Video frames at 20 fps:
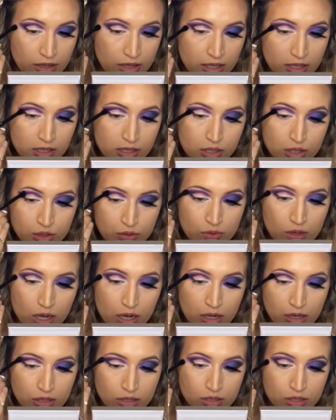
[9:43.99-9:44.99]
than to
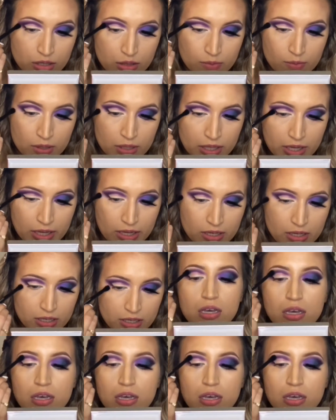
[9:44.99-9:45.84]
underblend.